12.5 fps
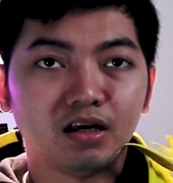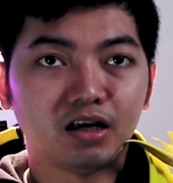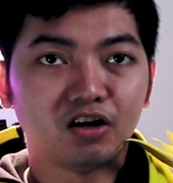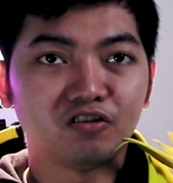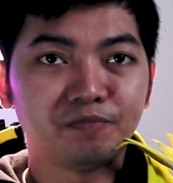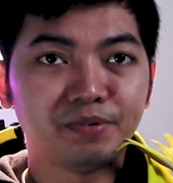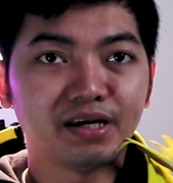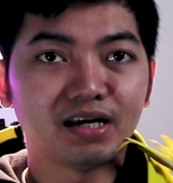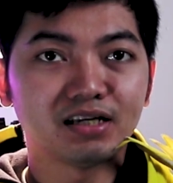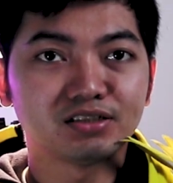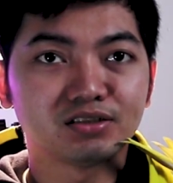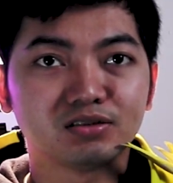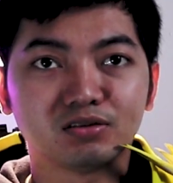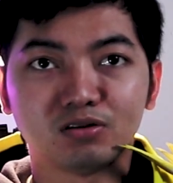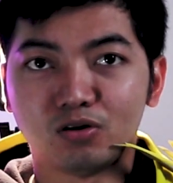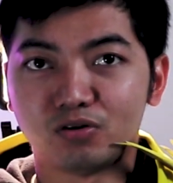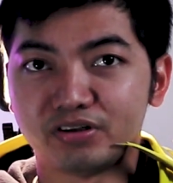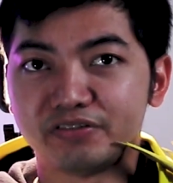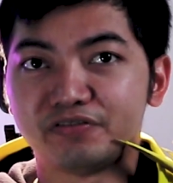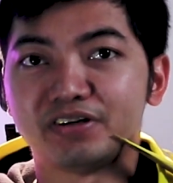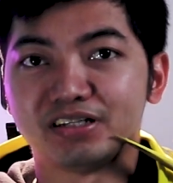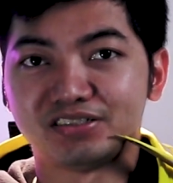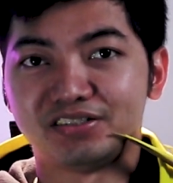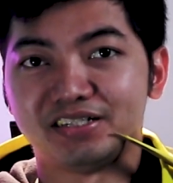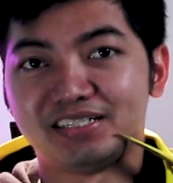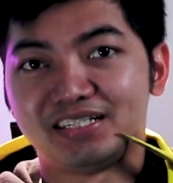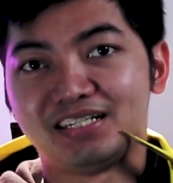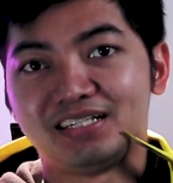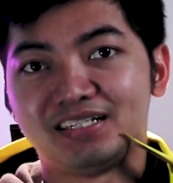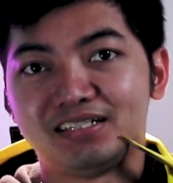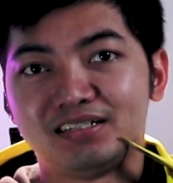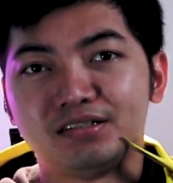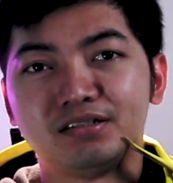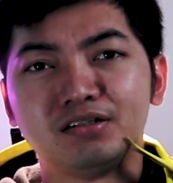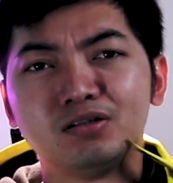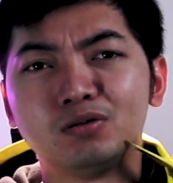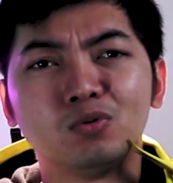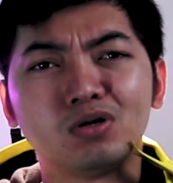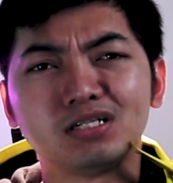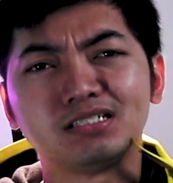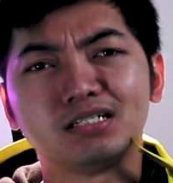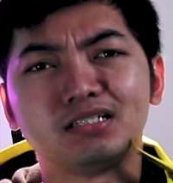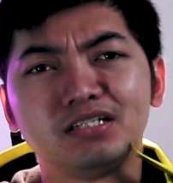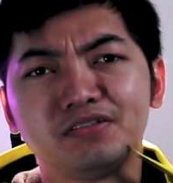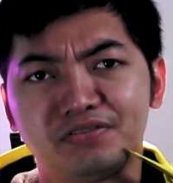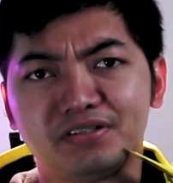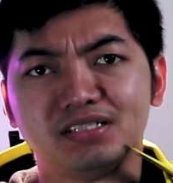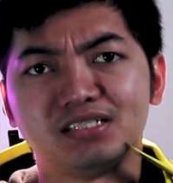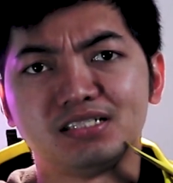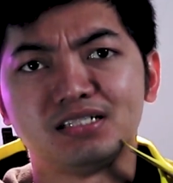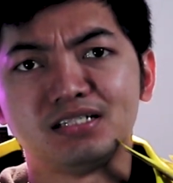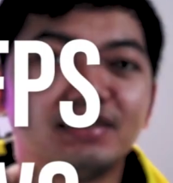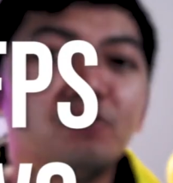FPS or refresh rate? What is the difference?